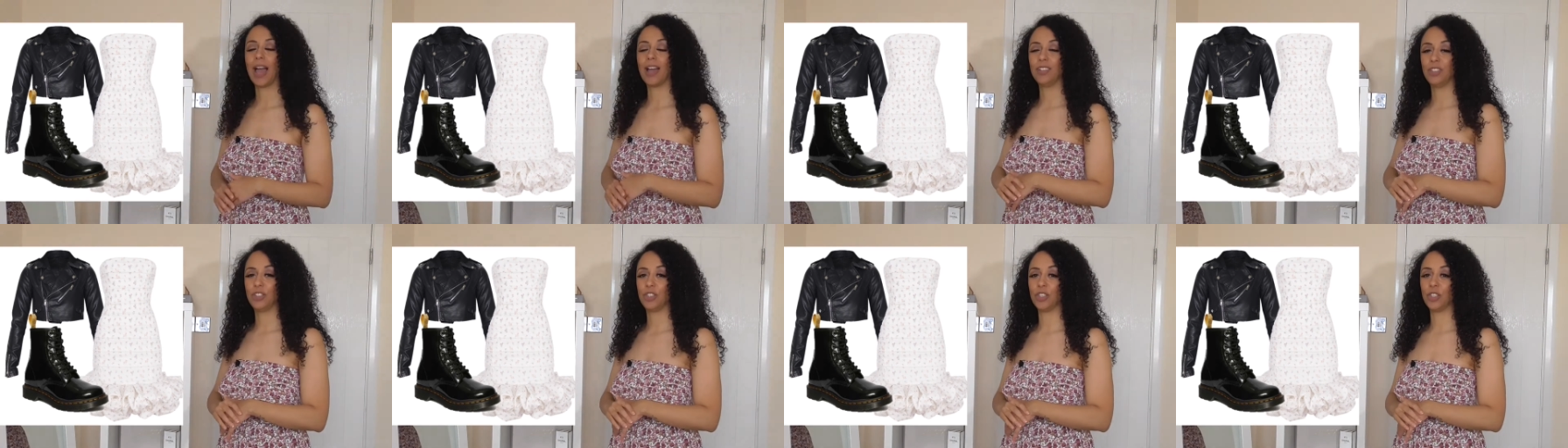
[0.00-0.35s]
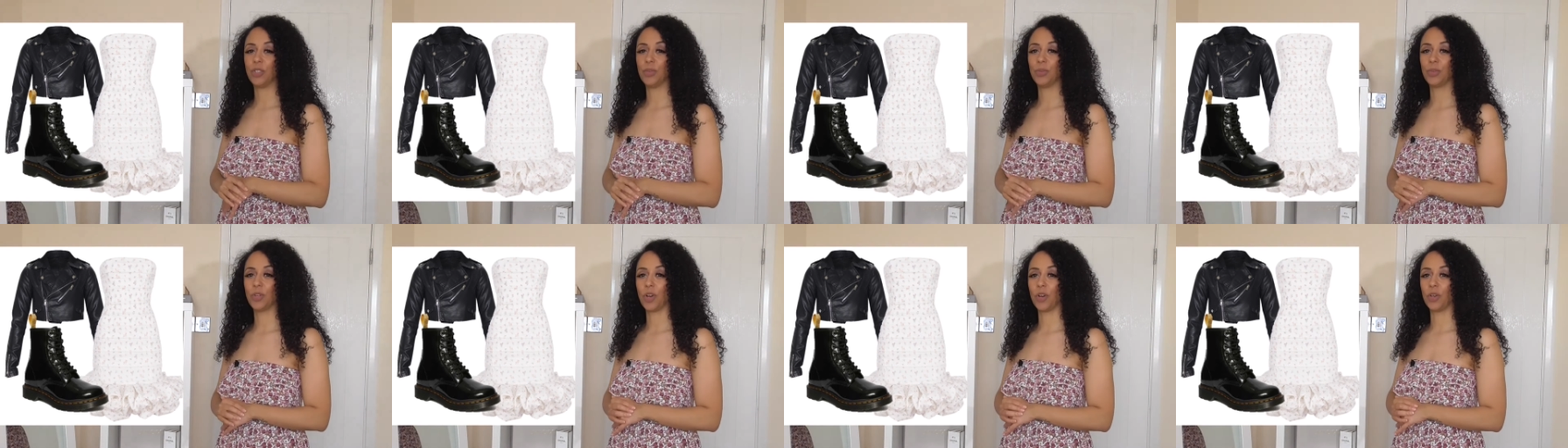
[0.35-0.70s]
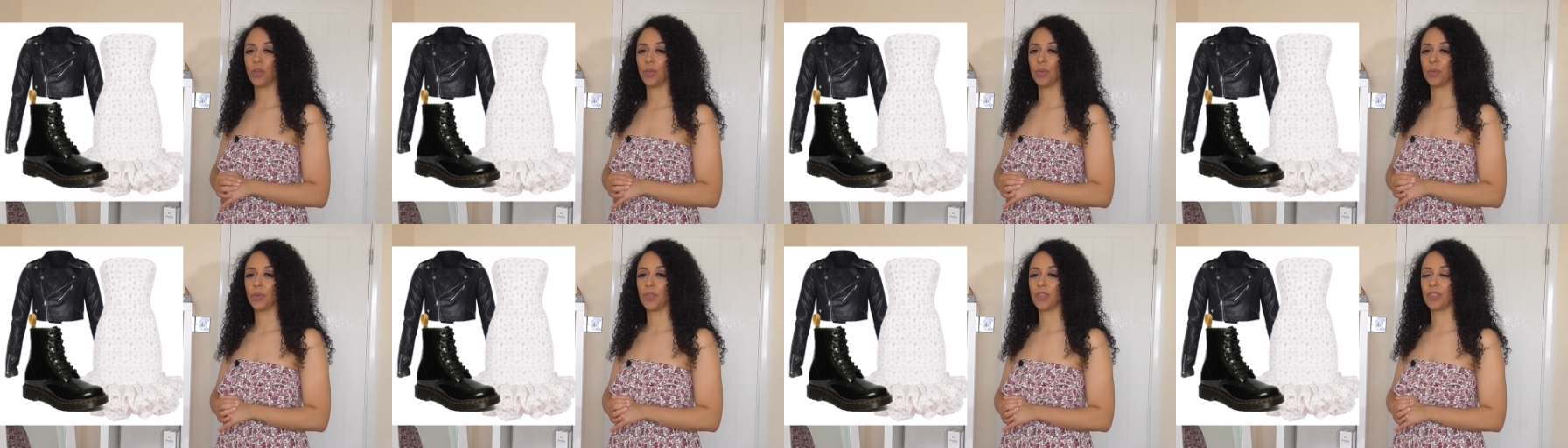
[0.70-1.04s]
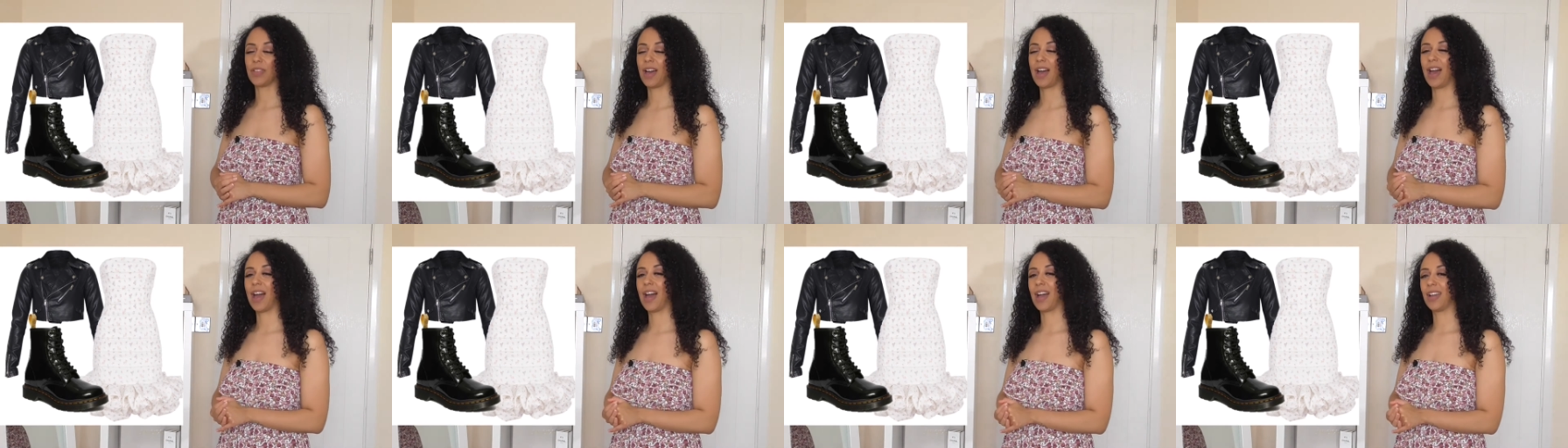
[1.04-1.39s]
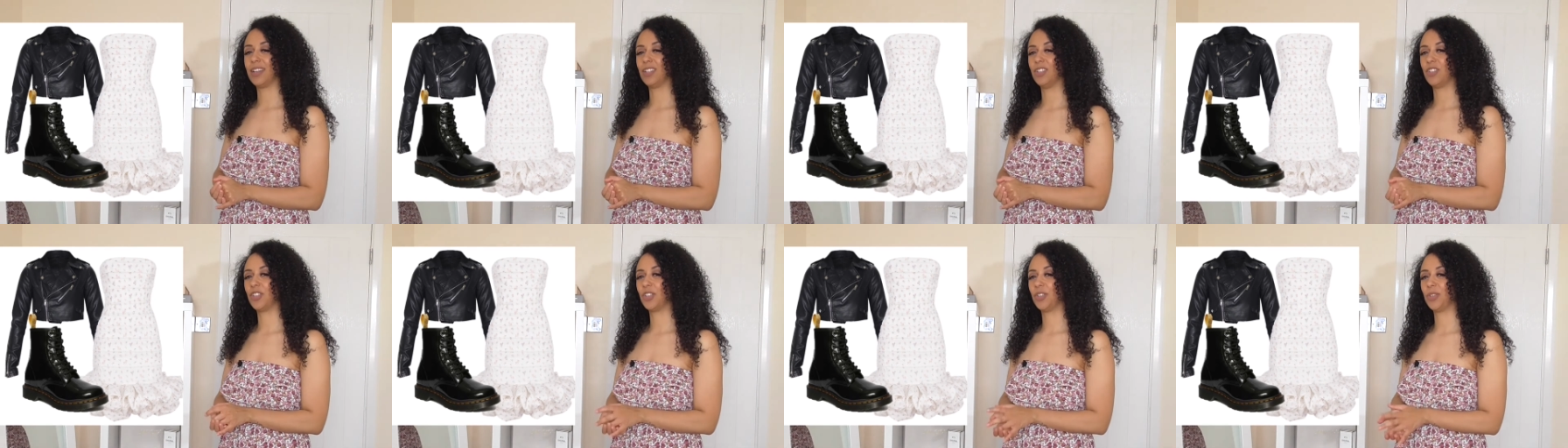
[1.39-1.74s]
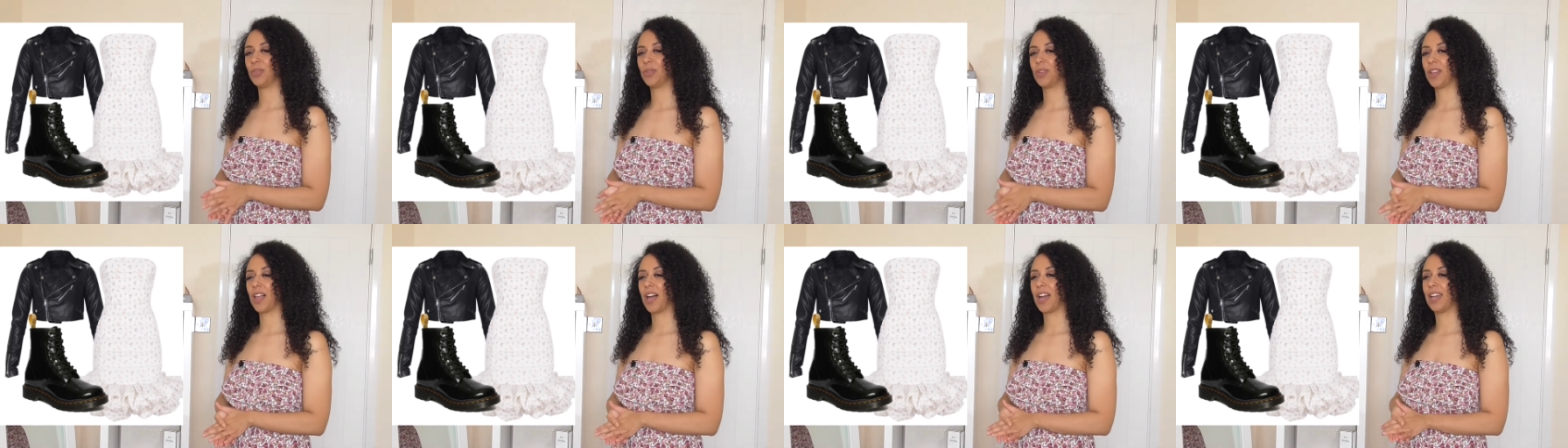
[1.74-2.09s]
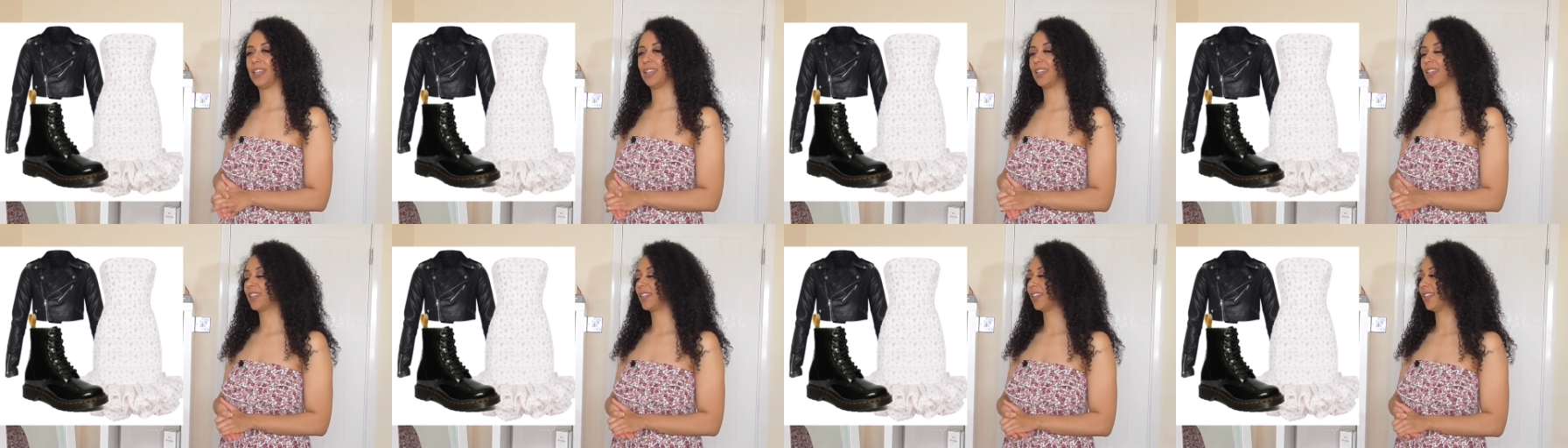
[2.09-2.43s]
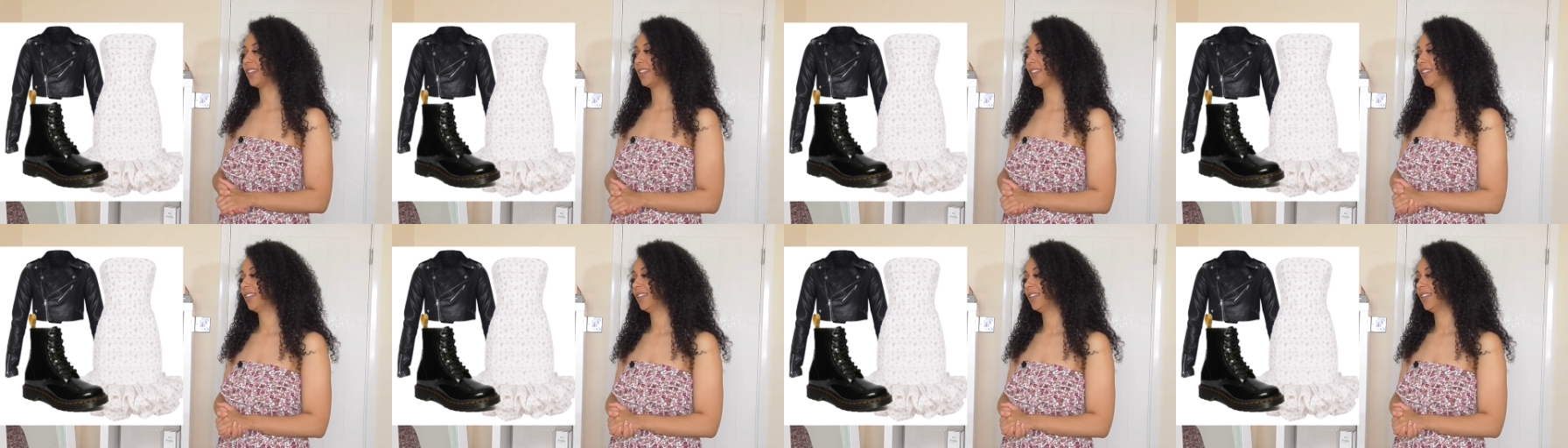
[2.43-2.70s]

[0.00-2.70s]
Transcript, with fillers: I do know that I do like